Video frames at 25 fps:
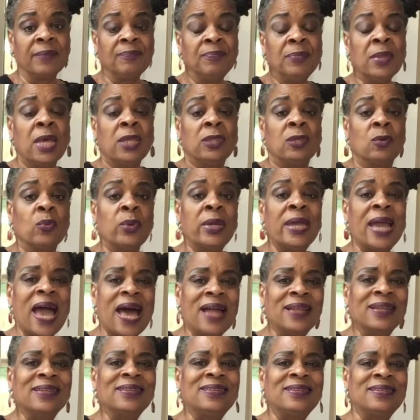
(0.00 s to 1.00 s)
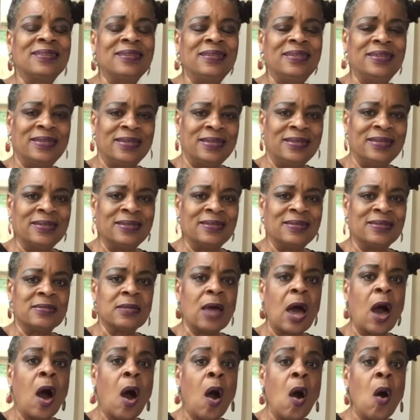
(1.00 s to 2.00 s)
The reality is,
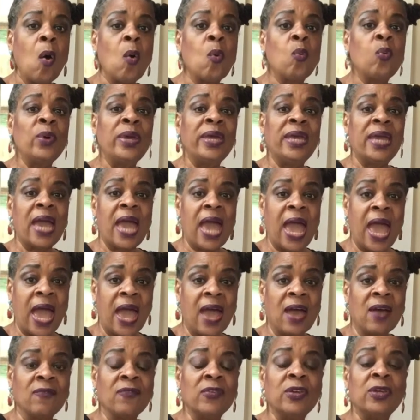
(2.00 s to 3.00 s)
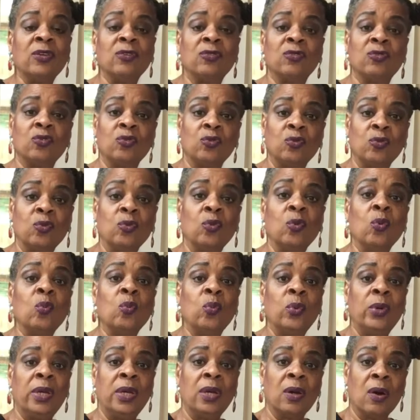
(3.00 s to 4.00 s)
all we have is who
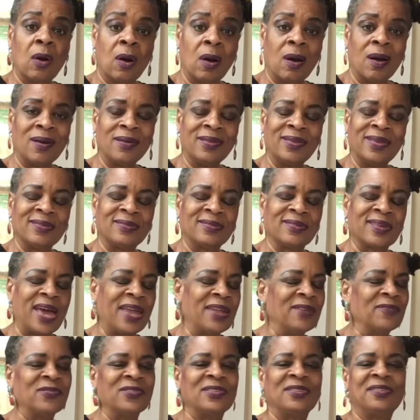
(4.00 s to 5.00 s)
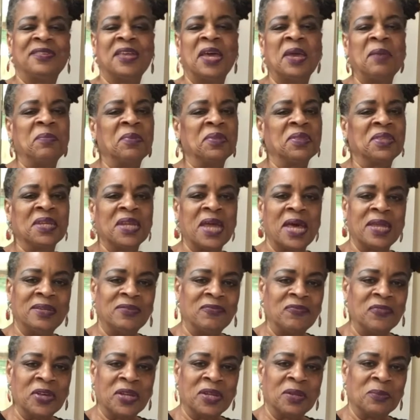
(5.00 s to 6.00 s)
we are. That's kind of a statement that I
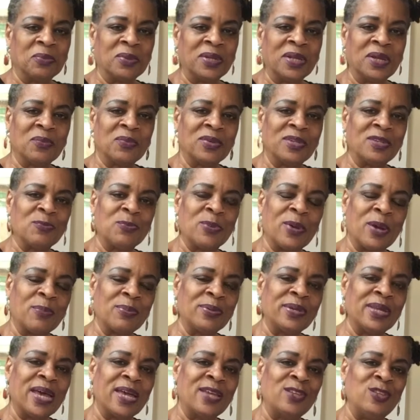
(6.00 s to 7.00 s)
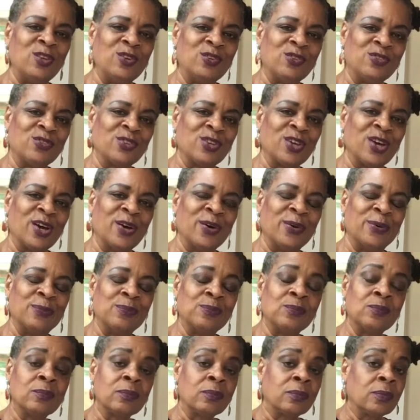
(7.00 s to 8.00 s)
developed when I went to Pepperdine years ago.
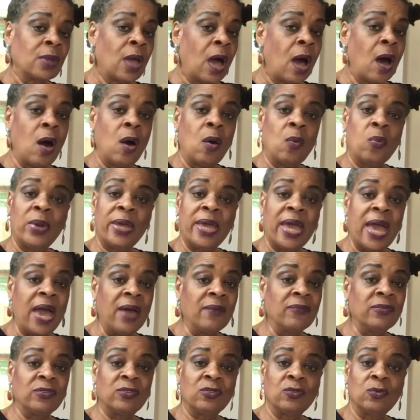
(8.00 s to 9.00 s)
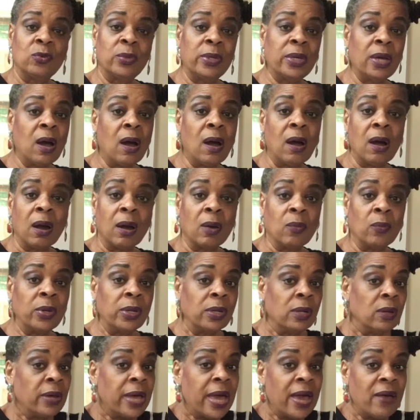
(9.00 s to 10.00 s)
All we have is who we are. We
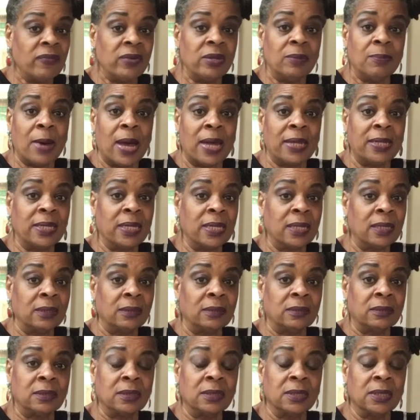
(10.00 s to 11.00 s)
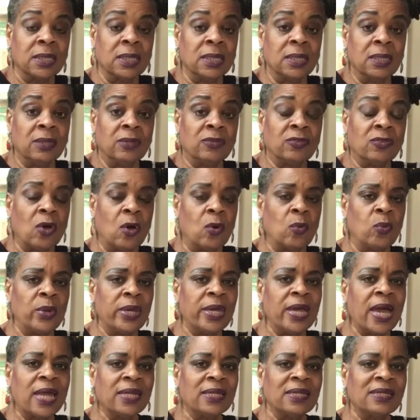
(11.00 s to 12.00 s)
don't have anybody else. So
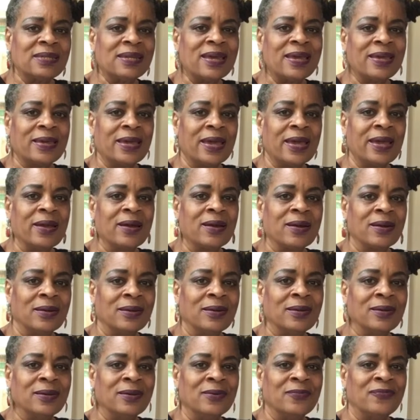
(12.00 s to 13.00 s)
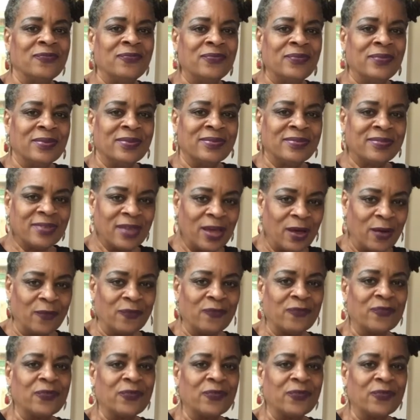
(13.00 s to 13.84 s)
we got to take care of self.